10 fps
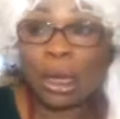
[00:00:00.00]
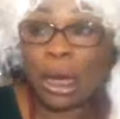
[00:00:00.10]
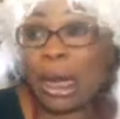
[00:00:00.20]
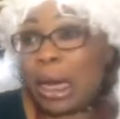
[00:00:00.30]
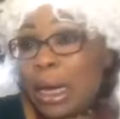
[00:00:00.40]

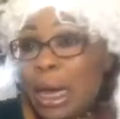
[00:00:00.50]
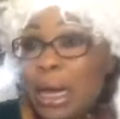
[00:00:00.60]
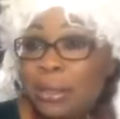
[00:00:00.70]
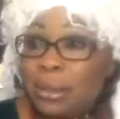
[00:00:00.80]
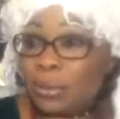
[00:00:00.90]

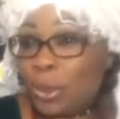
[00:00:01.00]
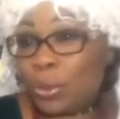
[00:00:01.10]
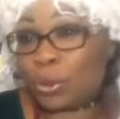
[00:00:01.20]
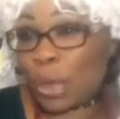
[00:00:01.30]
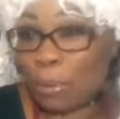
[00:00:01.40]
you
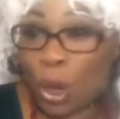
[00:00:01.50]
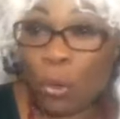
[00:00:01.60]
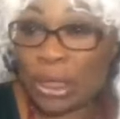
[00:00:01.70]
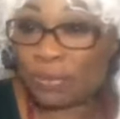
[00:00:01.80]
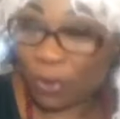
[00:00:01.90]
know, so I'm
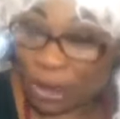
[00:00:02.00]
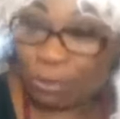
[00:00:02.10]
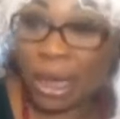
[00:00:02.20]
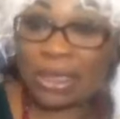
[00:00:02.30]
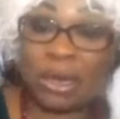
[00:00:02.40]
always
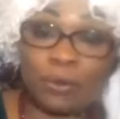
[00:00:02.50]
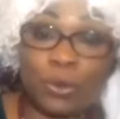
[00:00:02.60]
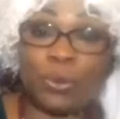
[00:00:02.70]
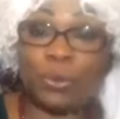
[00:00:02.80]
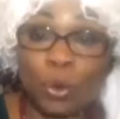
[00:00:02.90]
forcing myself
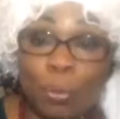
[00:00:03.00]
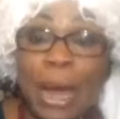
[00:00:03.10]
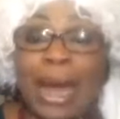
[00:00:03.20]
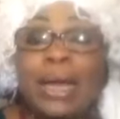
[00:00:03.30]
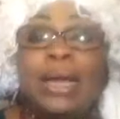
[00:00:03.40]
to look
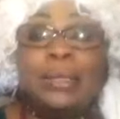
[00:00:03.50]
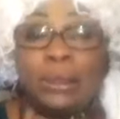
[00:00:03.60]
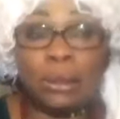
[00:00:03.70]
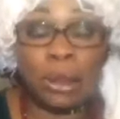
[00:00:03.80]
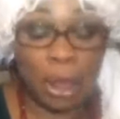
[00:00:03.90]
back and